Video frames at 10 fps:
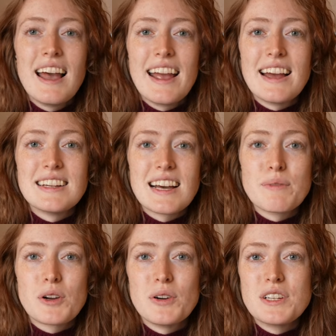And
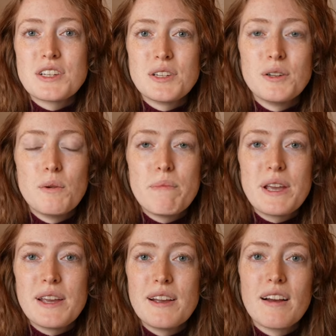I'm going to
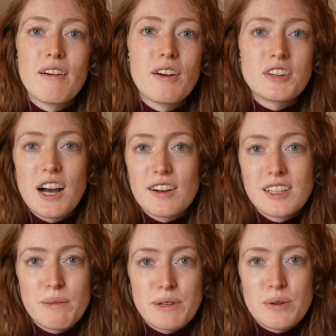be
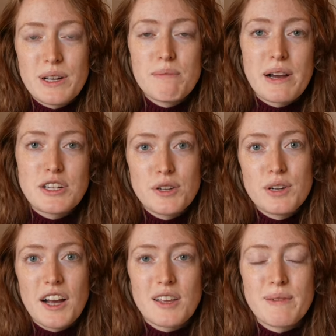toggling between my two
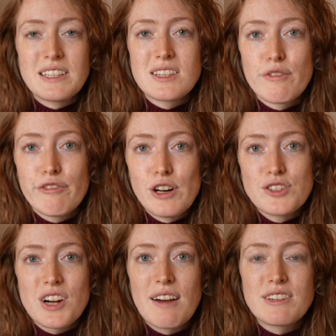documents, the full
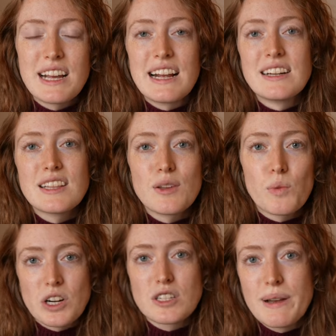draft and the
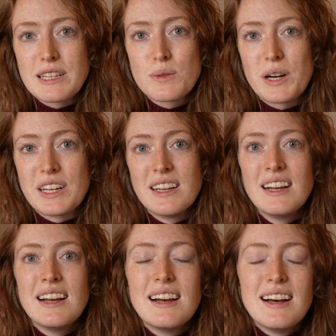workspace one,
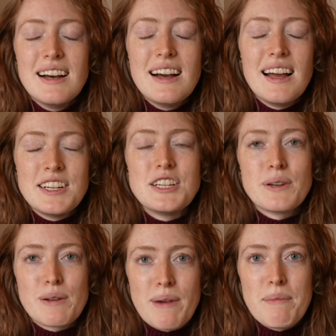and
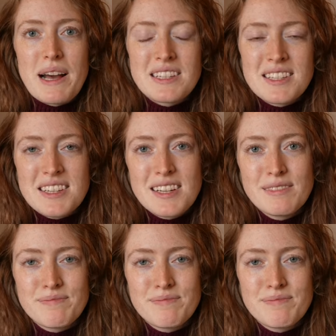doing my best.